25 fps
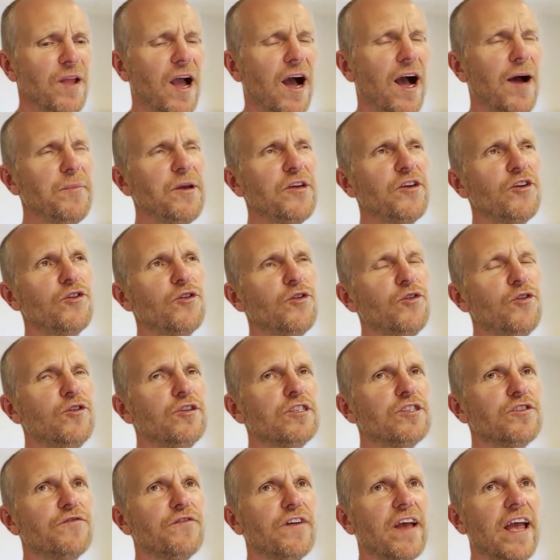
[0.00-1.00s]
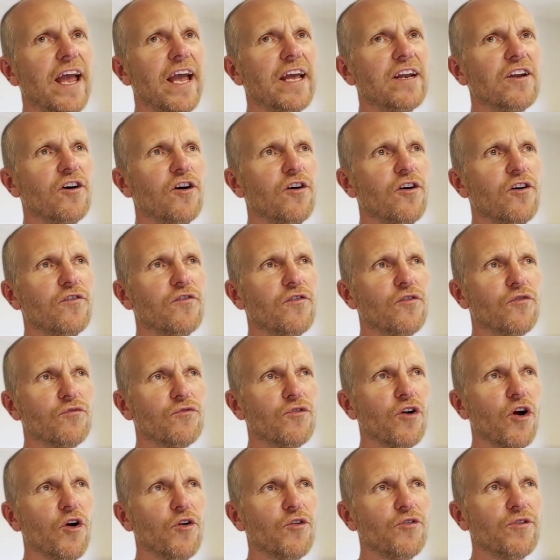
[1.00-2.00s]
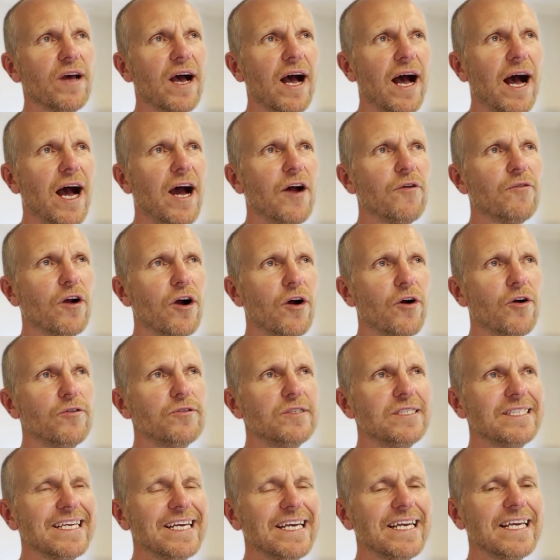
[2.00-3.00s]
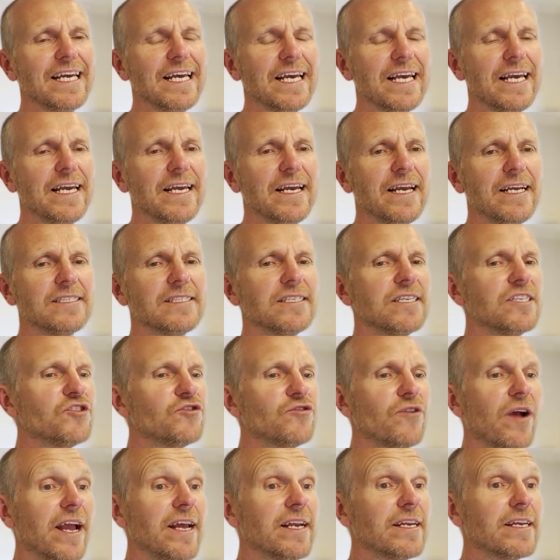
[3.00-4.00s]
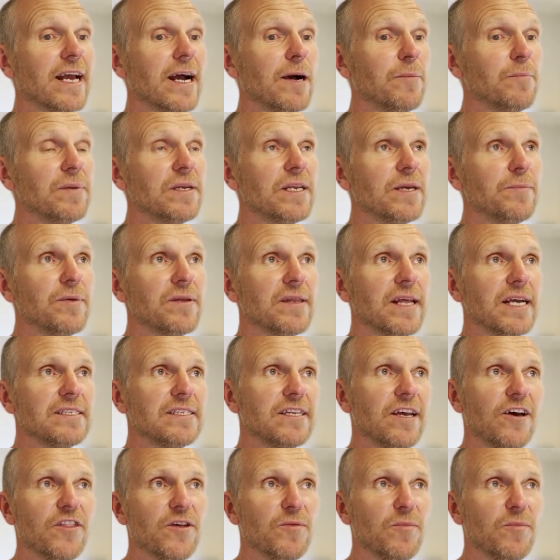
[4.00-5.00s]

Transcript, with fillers: I'm a huge fan of Rode, R-O-D-E. It's an Australian company, but they sell